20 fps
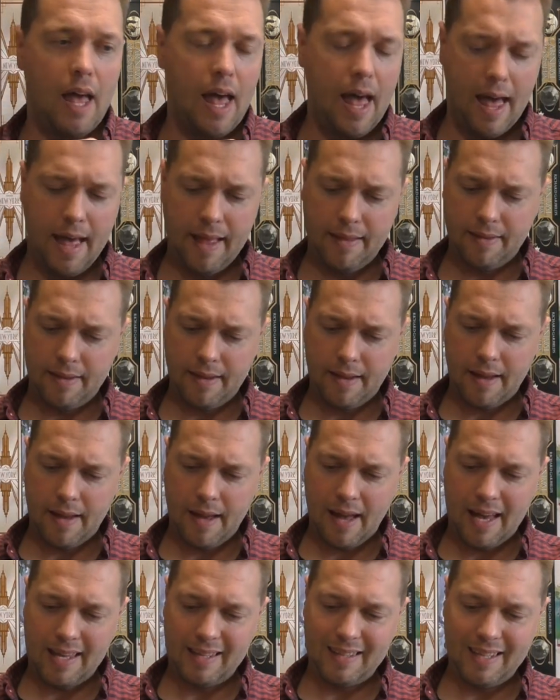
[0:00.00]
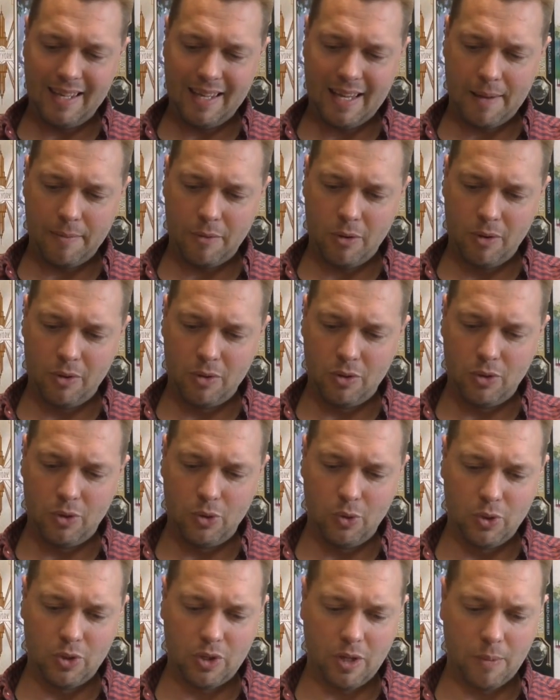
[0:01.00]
and I think I'm going to do